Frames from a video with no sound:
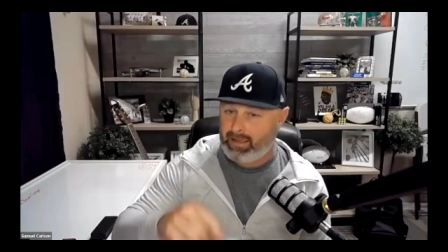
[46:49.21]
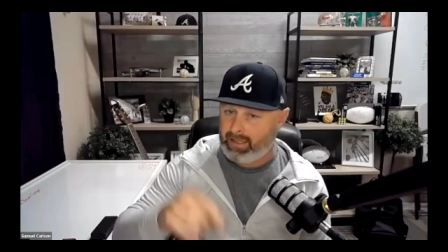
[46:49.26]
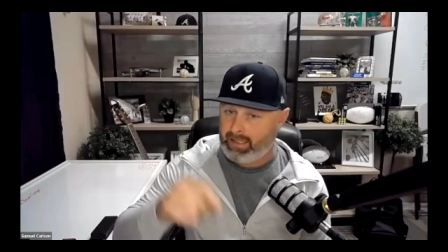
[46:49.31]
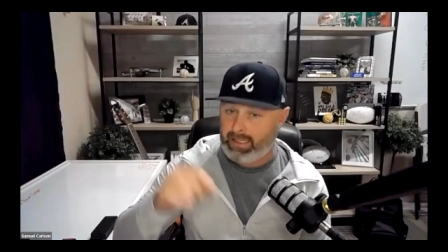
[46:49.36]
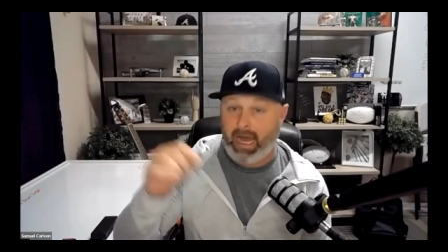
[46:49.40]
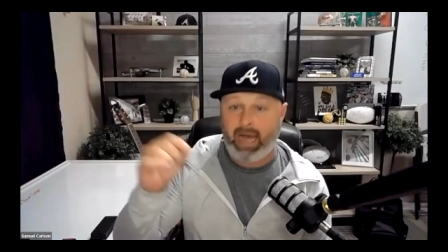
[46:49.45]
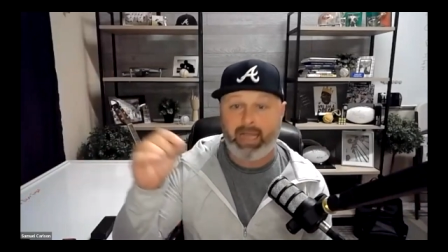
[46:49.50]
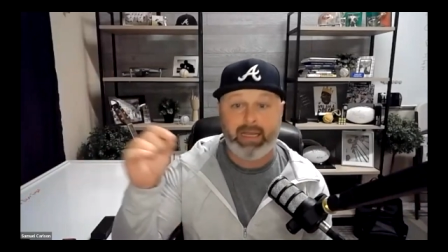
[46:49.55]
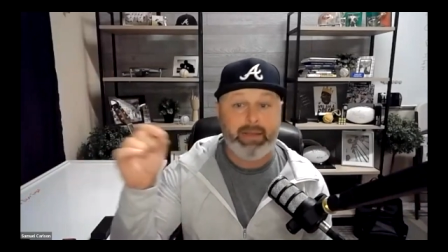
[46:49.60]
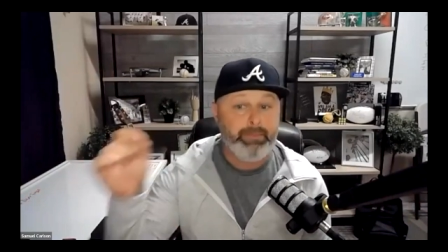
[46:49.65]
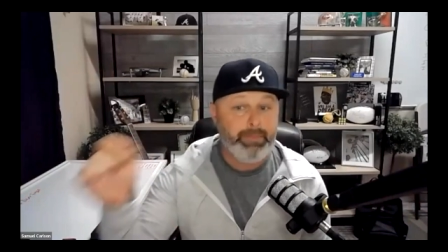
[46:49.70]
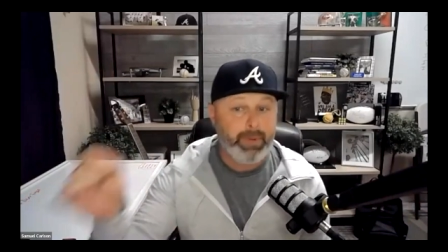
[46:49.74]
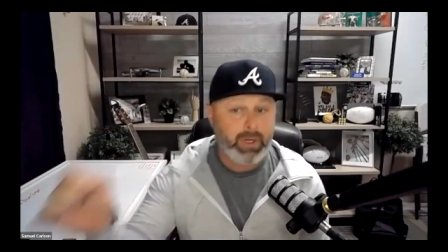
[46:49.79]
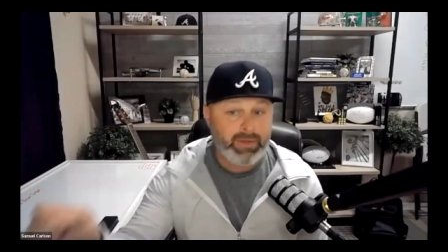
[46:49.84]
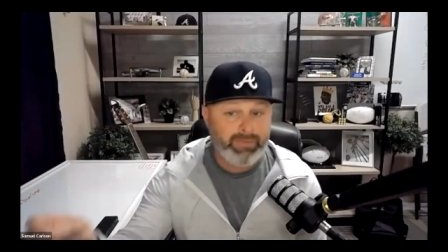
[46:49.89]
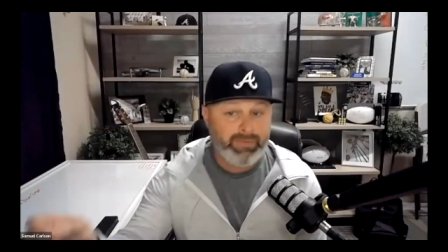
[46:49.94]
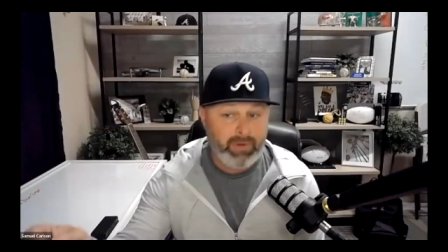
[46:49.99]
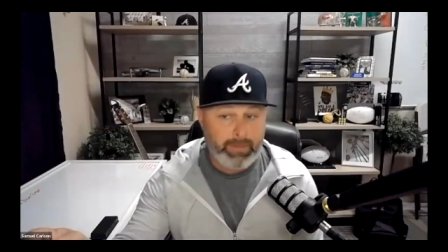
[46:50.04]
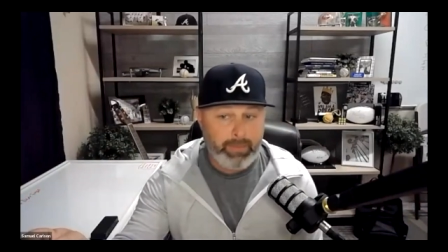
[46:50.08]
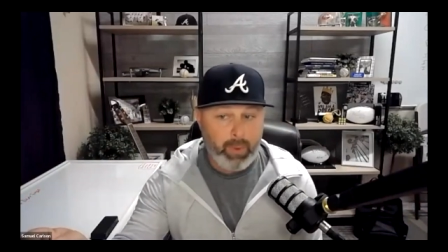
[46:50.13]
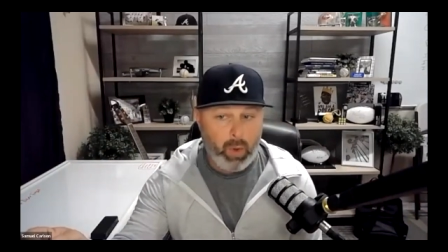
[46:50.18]
gotten them
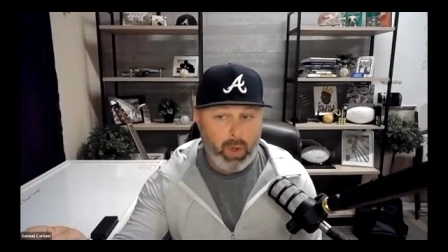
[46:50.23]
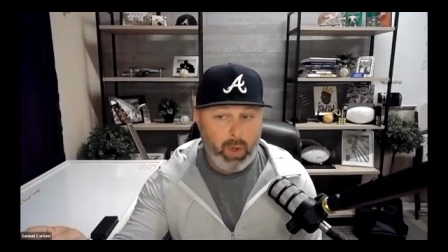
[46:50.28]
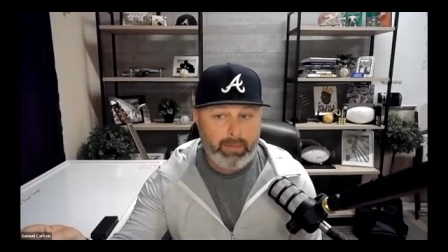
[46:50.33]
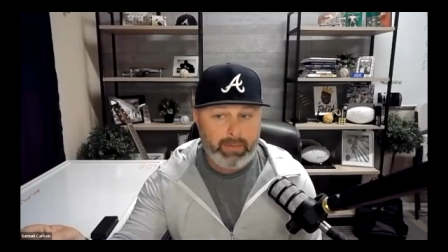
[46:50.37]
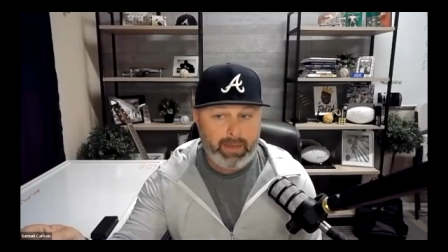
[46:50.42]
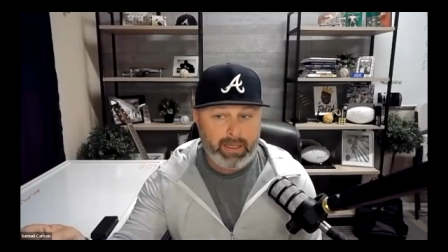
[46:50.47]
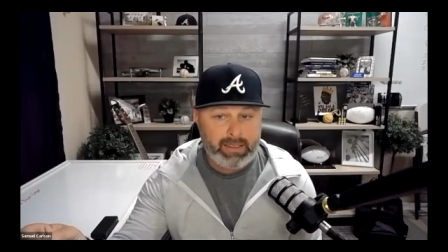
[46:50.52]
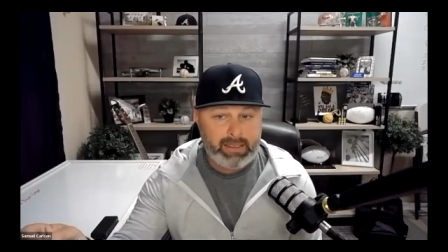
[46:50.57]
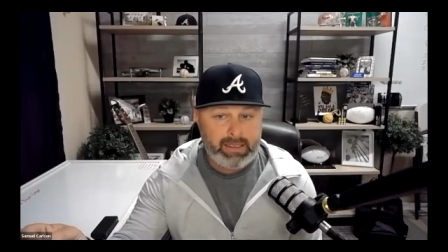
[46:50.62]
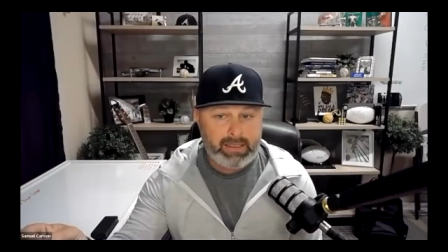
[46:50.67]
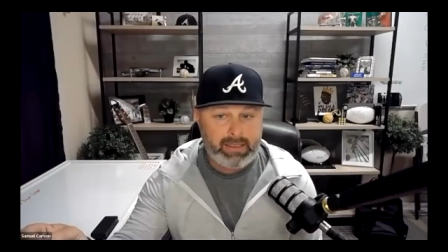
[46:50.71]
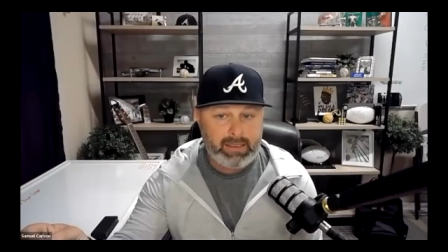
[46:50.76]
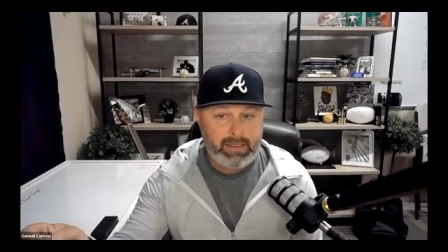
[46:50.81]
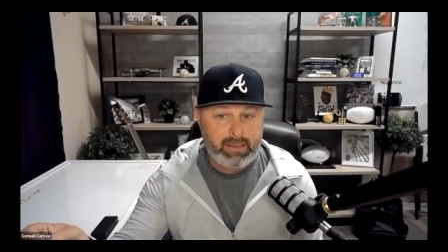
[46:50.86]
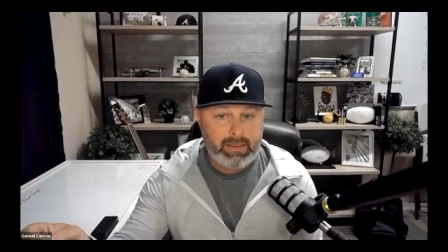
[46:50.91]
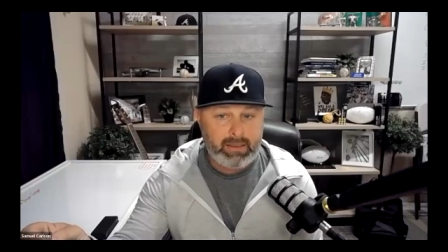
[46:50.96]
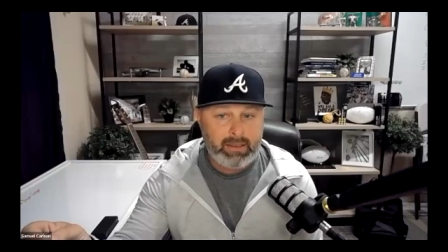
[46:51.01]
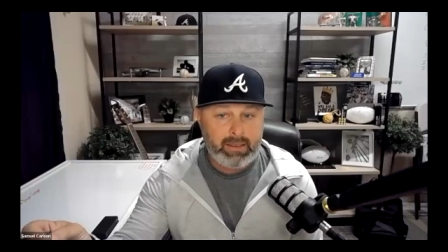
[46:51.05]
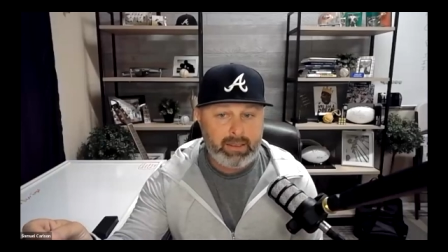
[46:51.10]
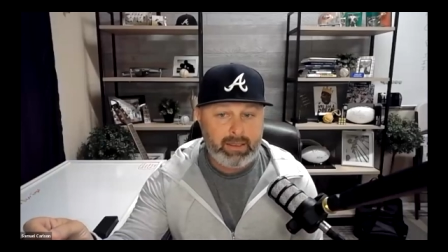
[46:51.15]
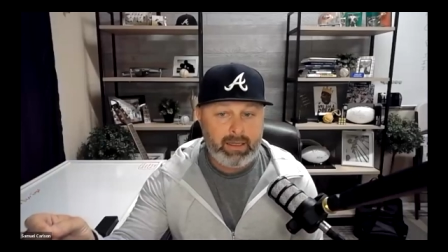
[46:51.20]
booked for appointments,
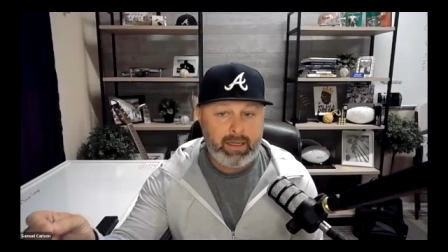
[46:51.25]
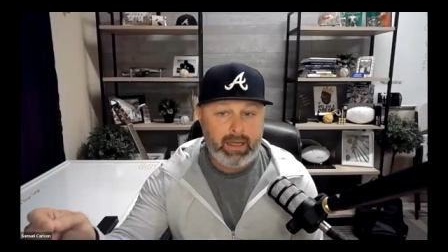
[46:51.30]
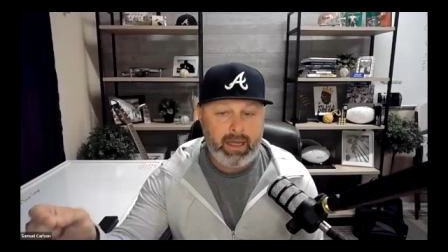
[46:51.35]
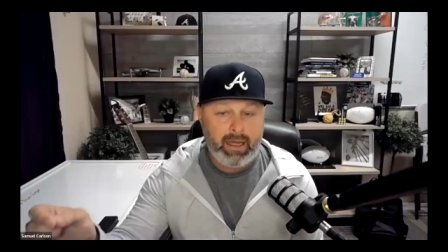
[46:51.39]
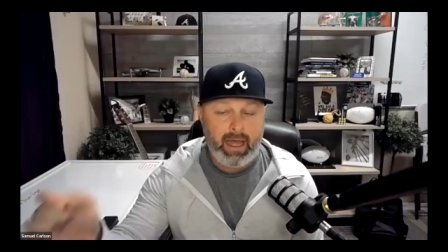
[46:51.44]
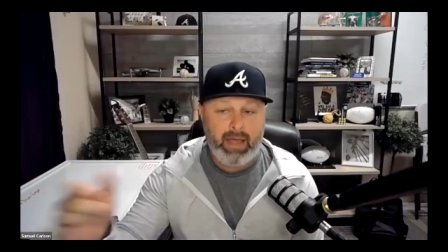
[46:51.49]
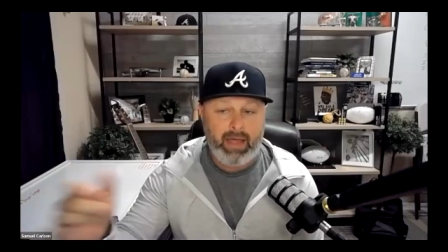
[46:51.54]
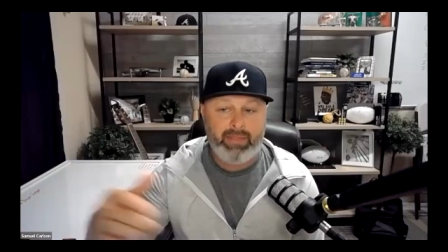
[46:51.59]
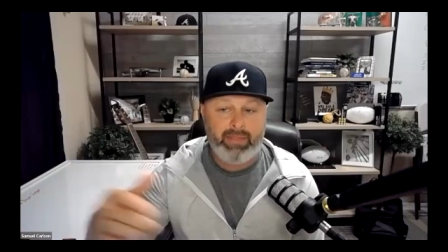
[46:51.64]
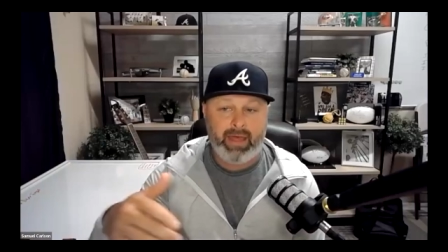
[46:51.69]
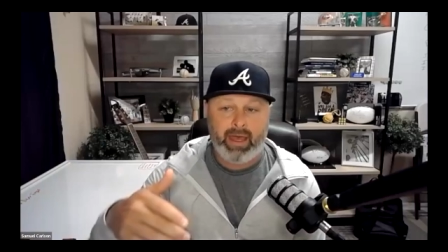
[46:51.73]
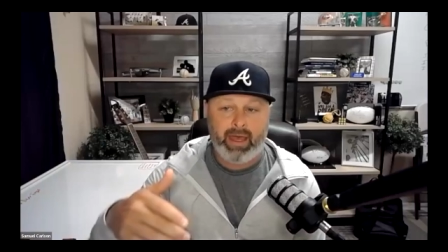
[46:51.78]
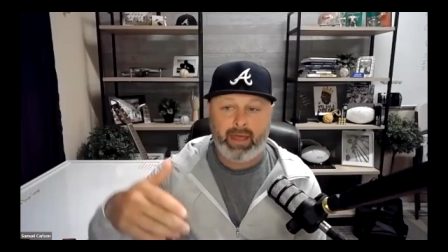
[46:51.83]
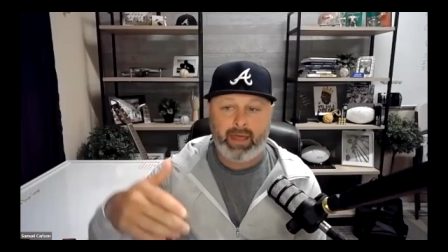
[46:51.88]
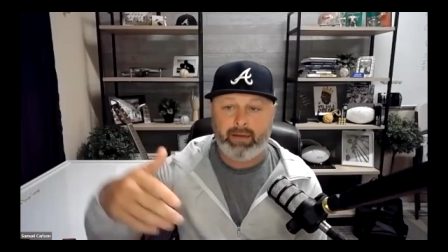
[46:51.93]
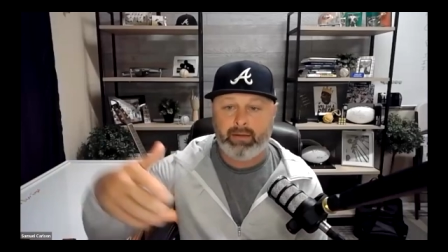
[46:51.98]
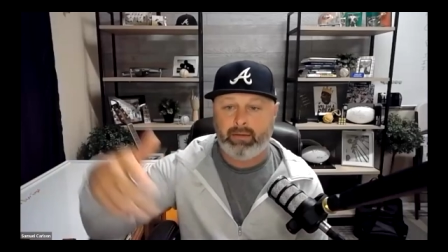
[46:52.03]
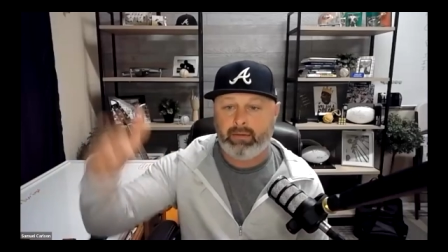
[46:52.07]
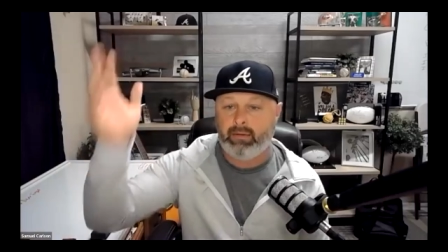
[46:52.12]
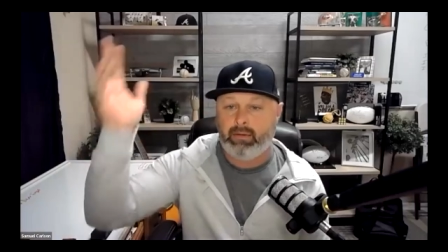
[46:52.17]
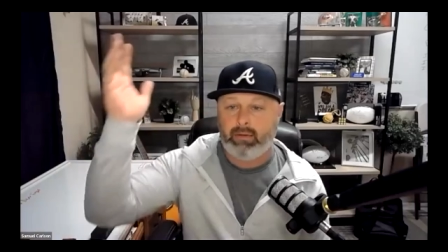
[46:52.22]
and
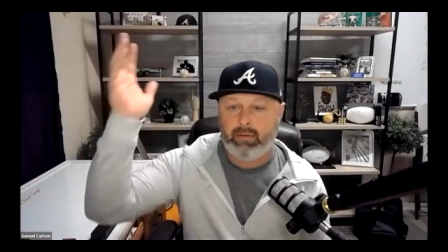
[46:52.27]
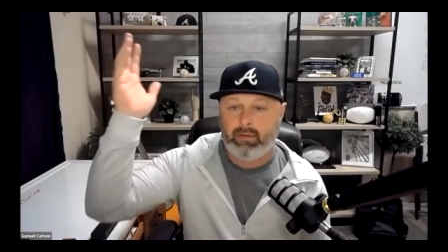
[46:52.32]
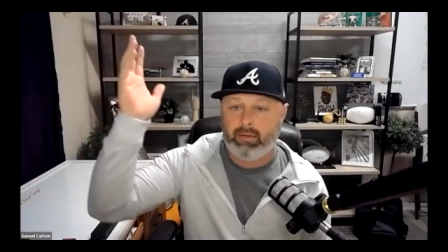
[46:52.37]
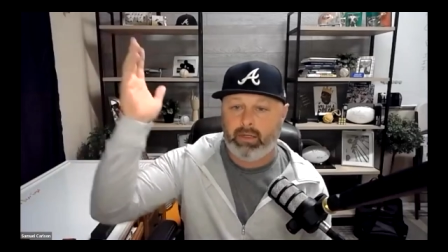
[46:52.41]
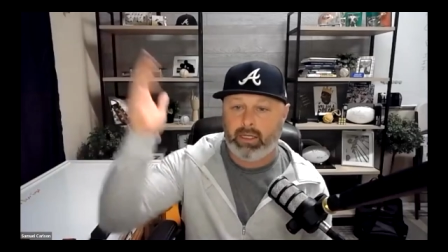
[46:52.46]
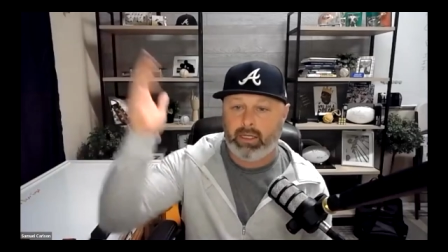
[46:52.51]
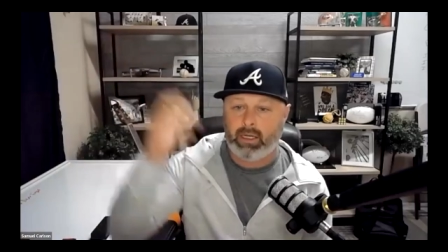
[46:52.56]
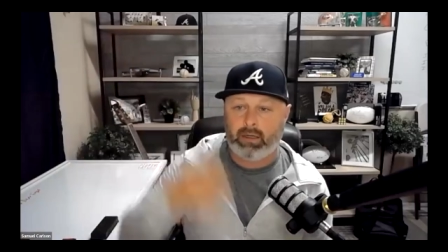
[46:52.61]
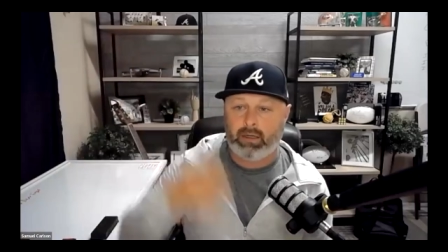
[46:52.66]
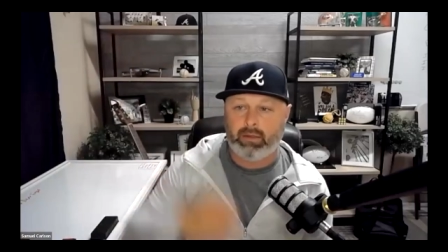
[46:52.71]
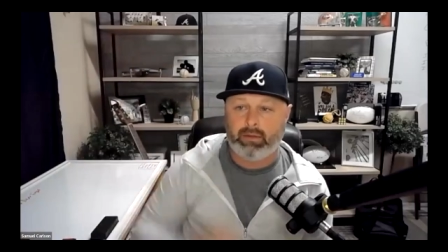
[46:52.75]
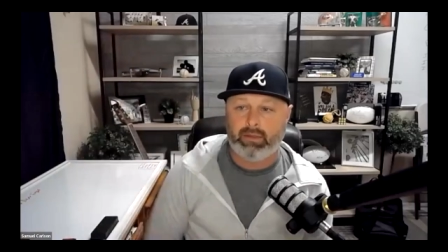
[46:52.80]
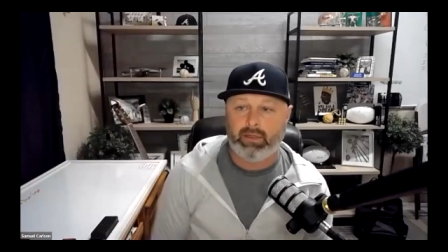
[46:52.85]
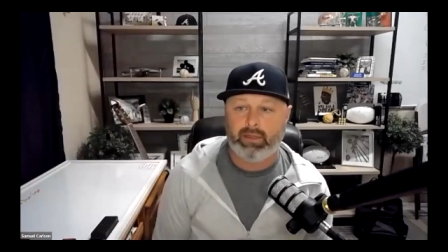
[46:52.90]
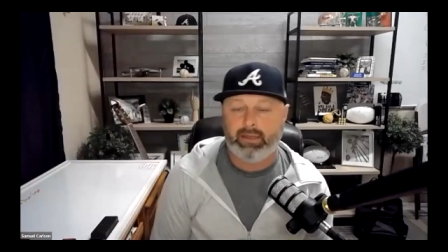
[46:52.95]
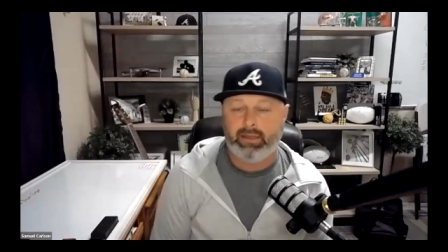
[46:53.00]
then you know,